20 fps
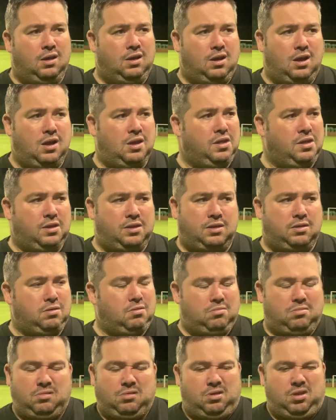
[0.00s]
And
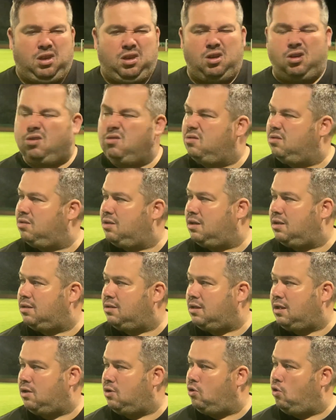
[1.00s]
you know,
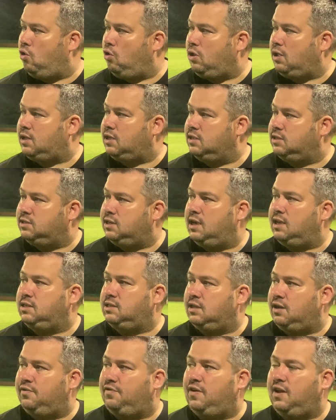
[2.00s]
all I can say to
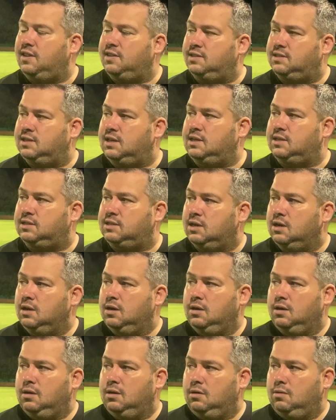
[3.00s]
the fans is
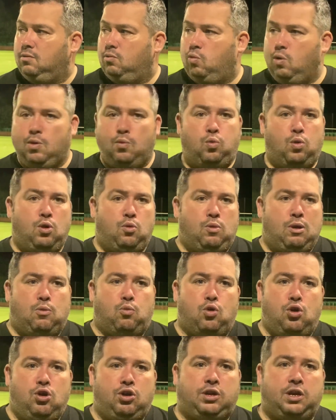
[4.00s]
we're
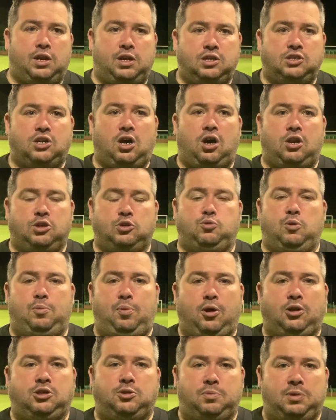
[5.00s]
working as hard as we
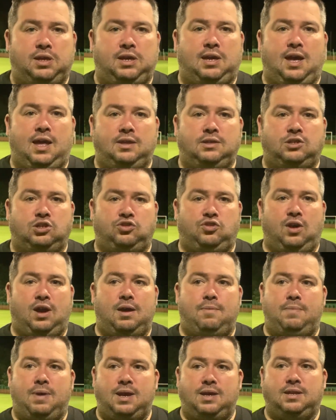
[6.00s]
possibly can to try
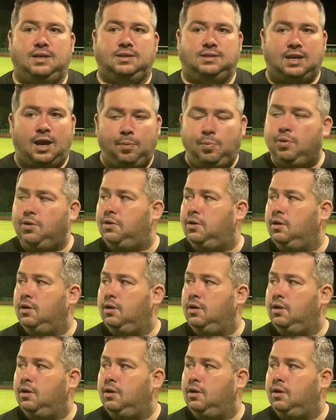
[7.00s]
and make this happen.